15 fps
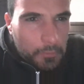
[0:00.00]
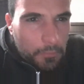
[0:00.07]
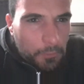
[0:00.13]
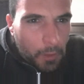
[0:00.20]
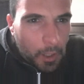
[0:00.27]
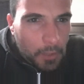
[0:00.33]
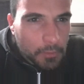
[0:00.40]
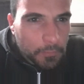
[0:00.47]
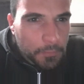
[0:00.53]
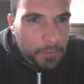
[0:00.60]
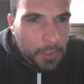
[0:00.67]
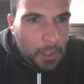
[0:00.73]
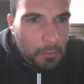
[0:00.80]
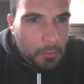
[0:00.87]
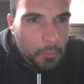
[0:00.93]
flight of
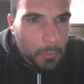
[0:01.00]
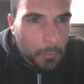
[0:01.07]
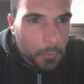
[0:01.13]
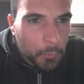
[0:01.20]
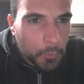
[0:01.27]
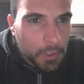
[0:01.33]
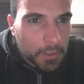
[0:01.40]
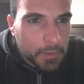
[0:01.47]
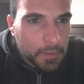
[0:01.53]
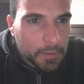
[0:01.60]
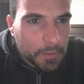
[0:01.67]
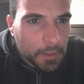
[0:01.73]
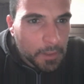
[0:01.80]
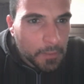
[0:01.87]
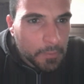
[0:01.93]
narrow and rickety
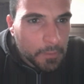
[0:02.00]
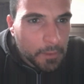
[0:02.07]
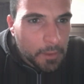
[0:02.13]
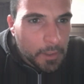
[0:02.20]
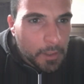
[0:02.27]
stairs,